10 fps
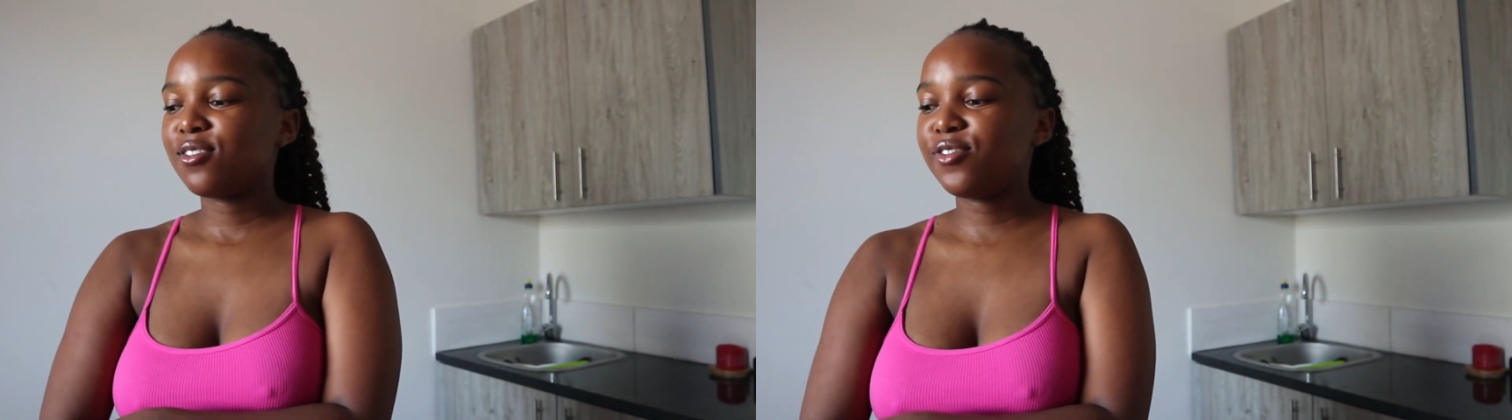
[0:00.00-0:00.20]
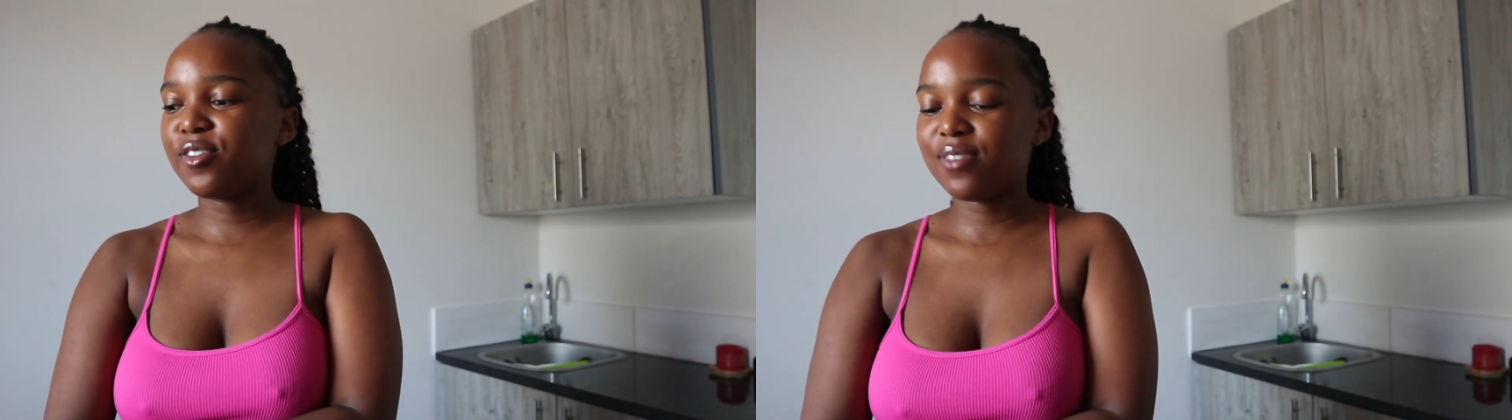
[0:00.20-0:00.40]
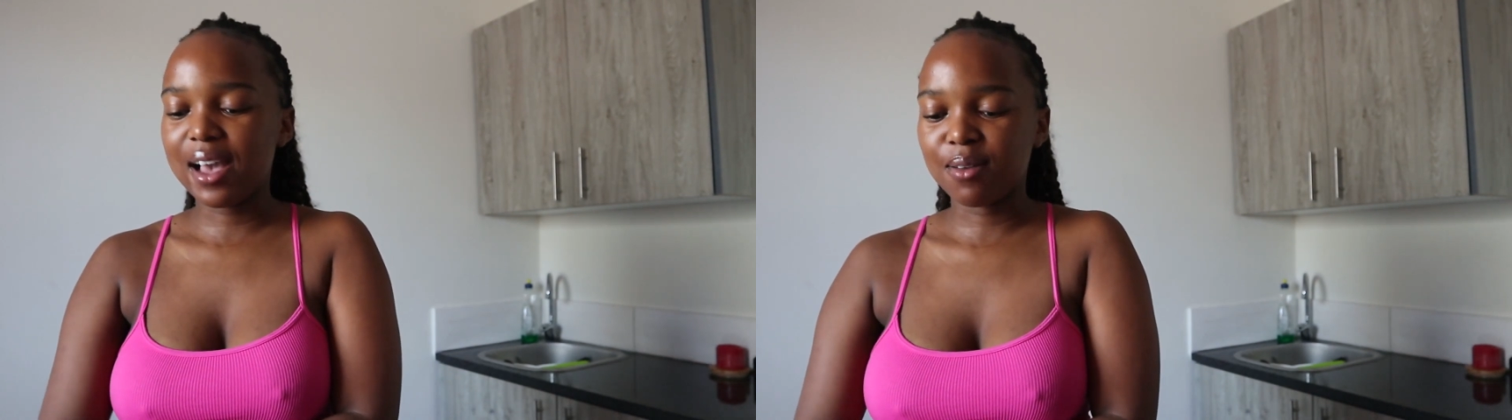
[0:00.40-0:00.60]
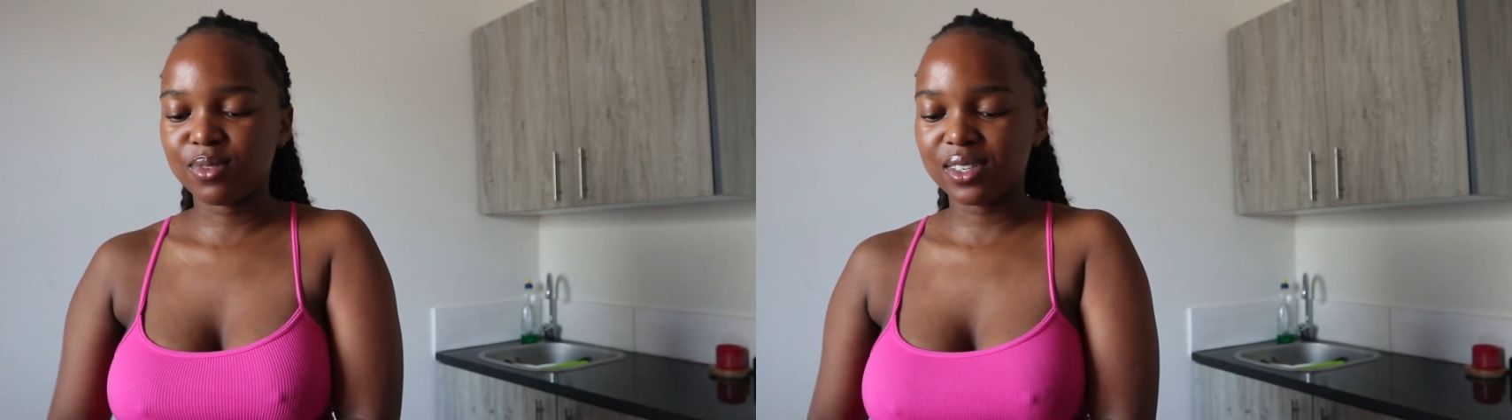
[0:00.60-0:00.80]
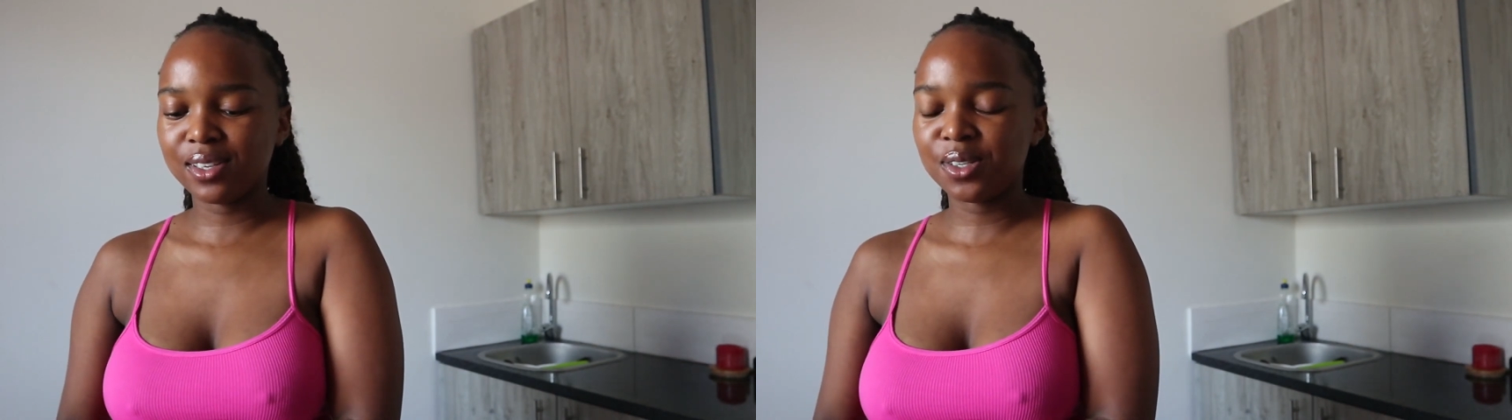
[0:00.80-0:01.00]
for
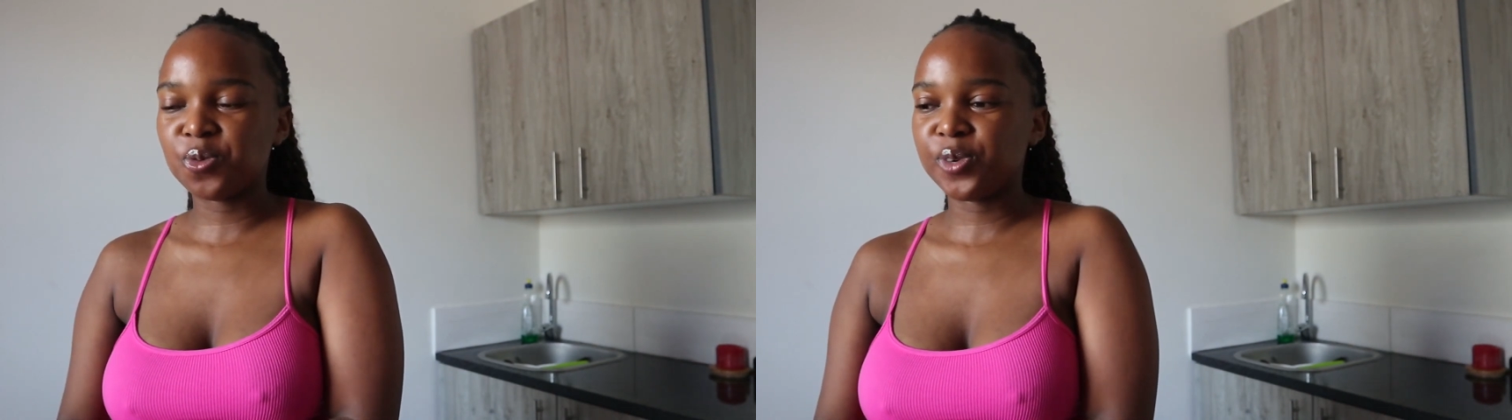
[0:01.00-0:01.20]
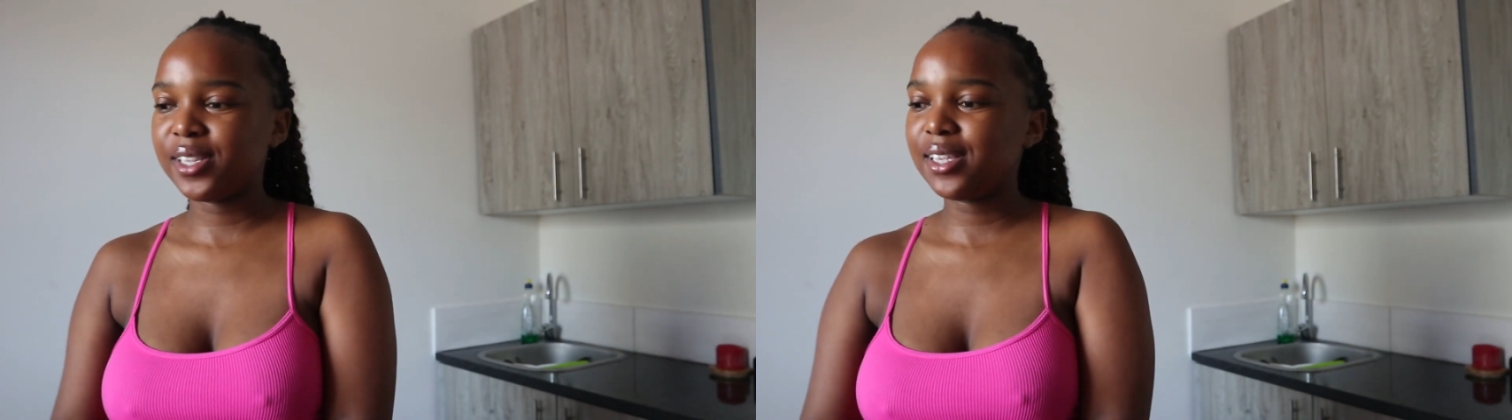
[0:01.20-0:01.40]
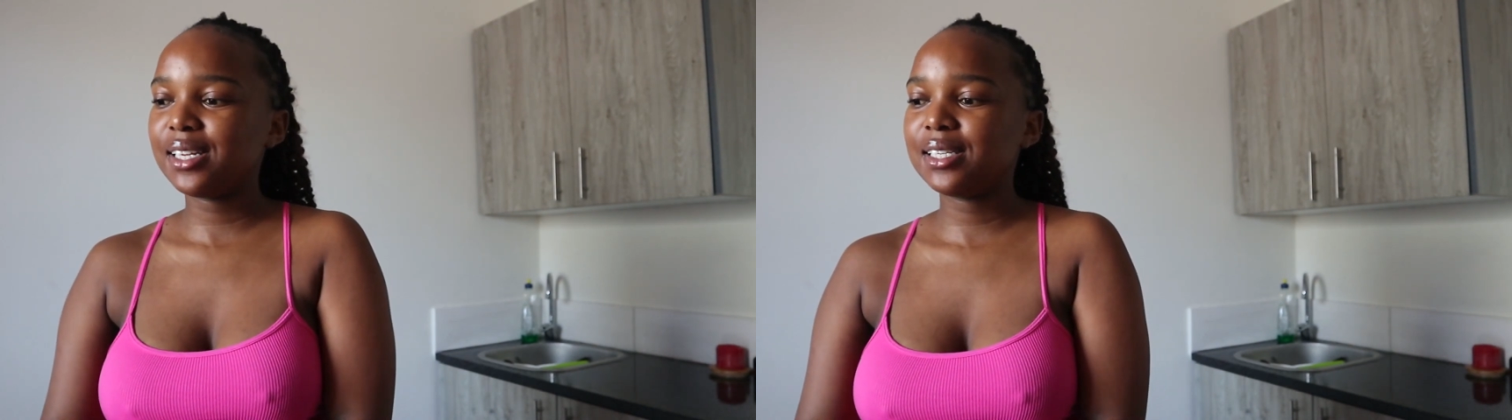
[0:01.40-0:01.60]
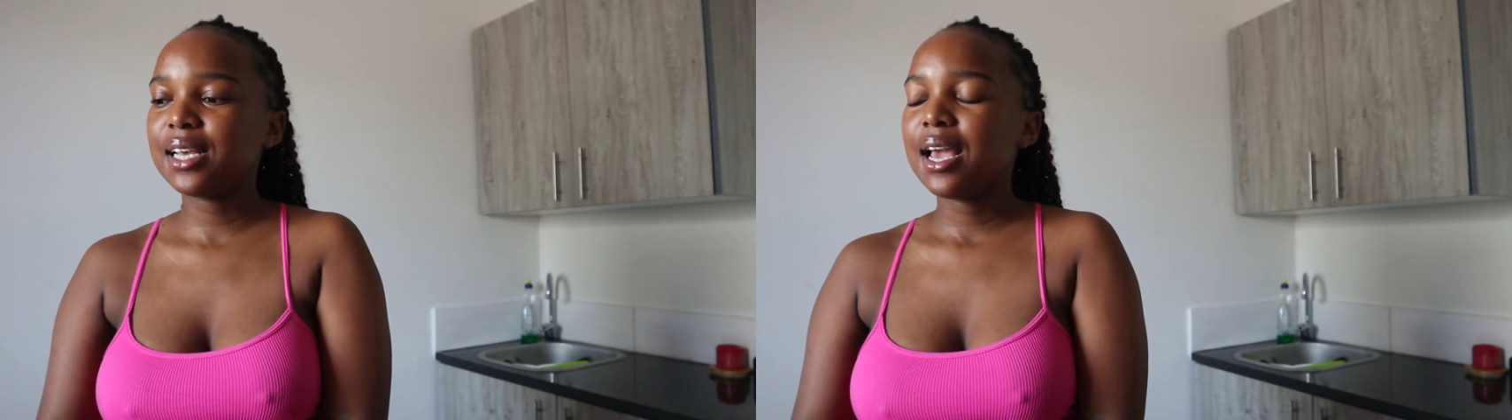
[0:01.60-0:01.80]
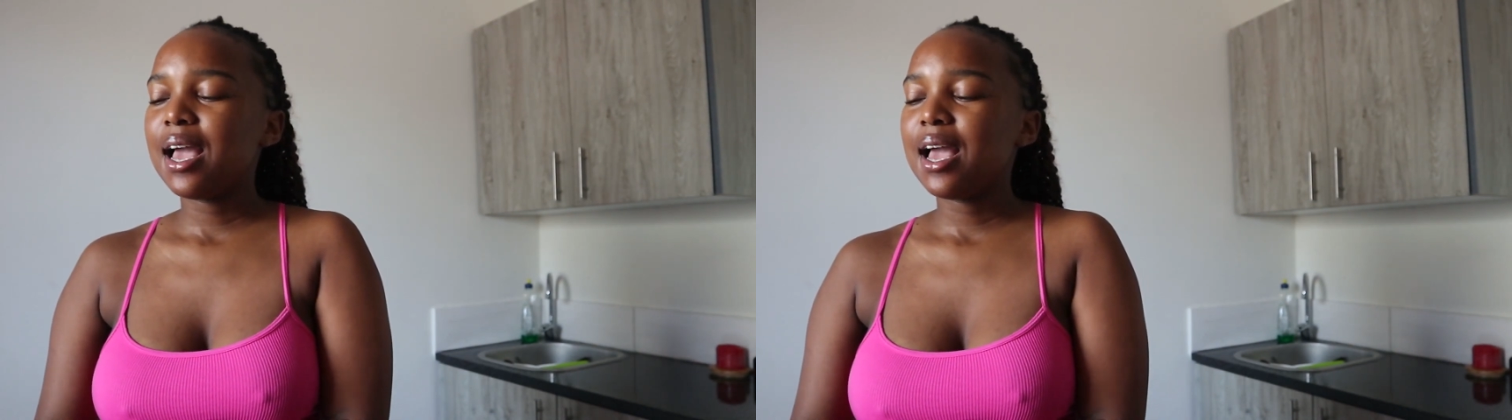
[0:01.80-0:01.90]
vibes. Is it worth it?